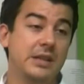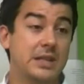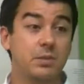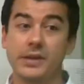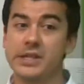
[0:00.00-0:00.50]

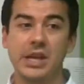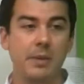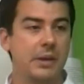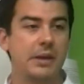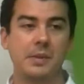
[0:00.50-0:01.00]
That's why the
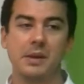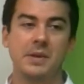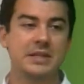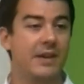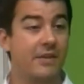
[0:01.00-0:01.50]
champion email
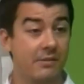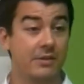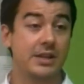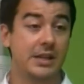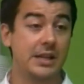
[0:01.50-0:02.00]
must have
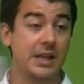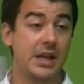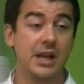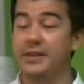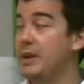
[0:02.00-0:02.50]
everything in
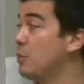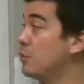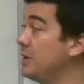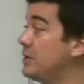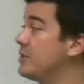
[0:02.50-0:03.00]
there. They will
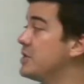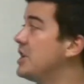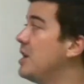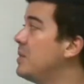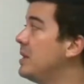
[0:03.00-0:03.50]
read through the
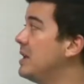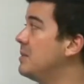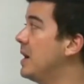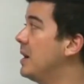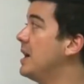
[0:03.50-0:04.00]
champion
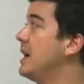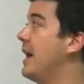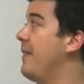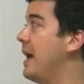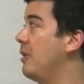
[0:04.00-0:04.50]
email
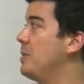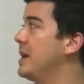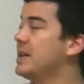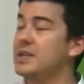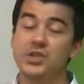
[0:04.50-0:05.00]
and they will
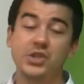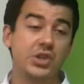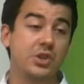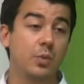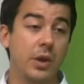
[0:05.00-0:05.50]
make a
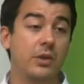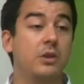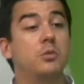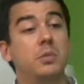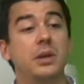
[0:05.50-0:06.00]
decision whether
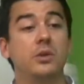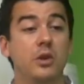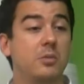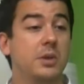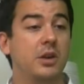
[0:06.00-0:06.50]
you bid or
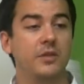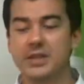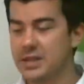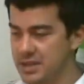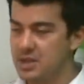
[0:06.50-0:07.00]
no bid.
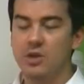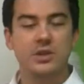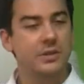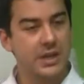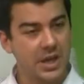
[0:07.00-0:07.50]
Obviously there's
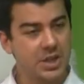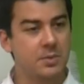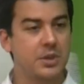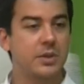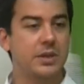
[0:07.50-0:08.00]

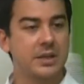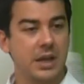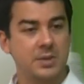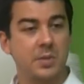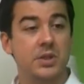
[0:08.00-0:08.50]
consultation between the
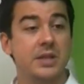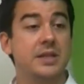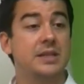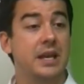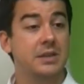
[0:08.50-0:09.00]
salesperson
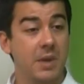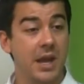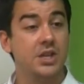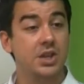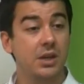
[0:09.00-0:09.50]
and the sales
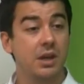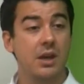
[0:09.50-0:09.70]
manager,